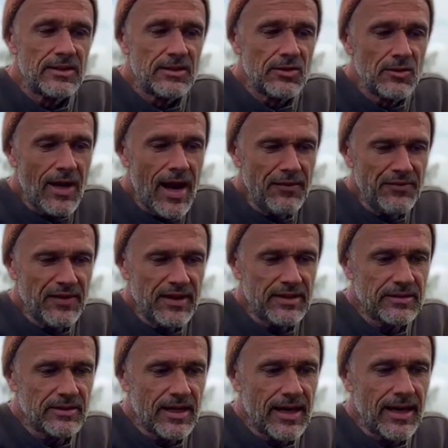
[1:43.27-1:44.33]
you have
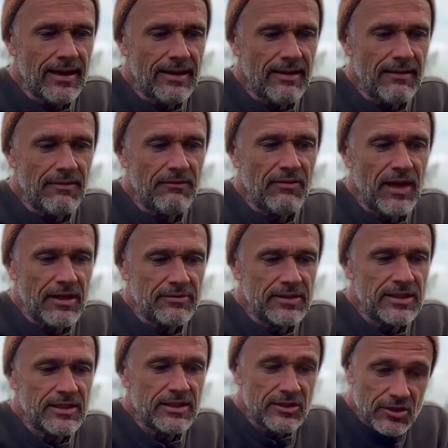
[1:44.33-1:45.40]
here a
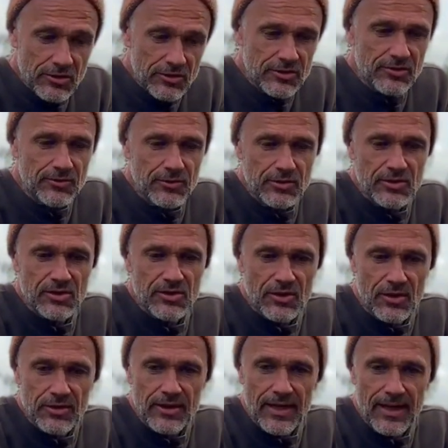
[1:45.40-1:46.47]
very good
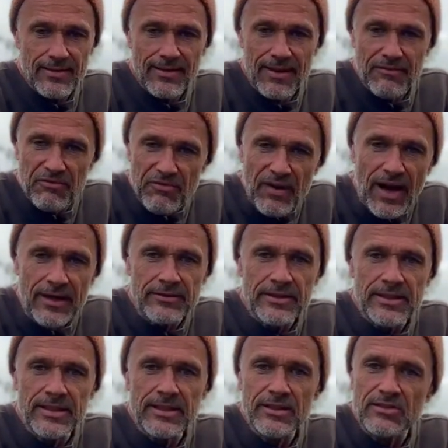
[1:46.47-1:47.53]
rootstock and a
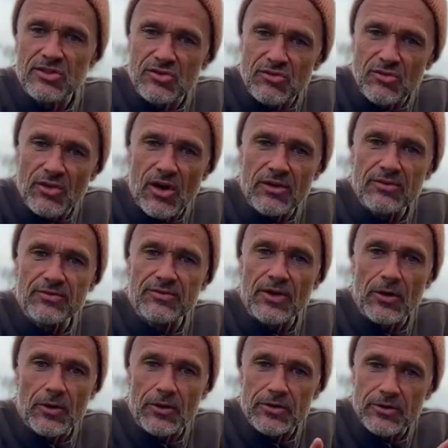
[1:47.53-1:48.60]
very strong
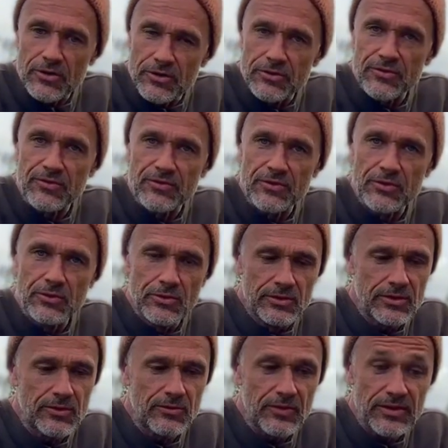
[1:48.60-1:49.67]
or good
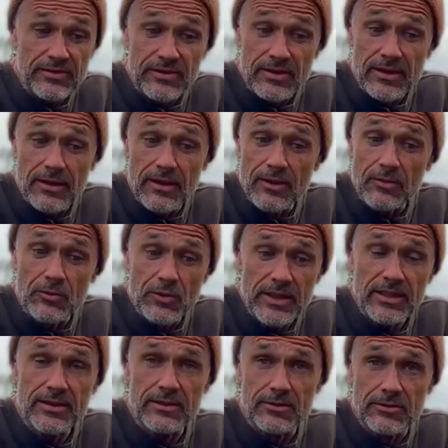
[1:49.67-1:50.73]
fruit with a
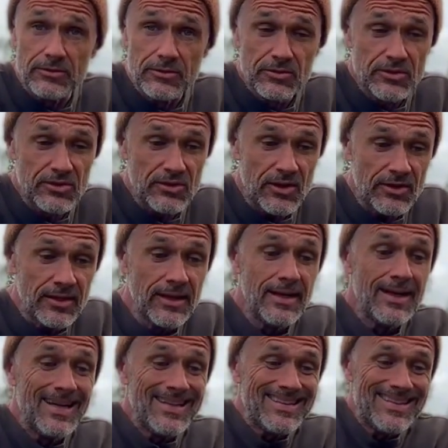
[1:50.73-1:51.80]
weaker rootstock.
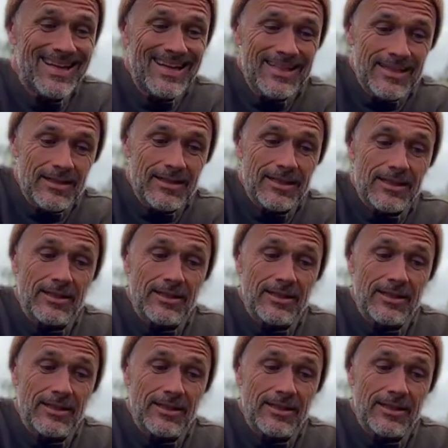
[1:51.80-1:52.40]
They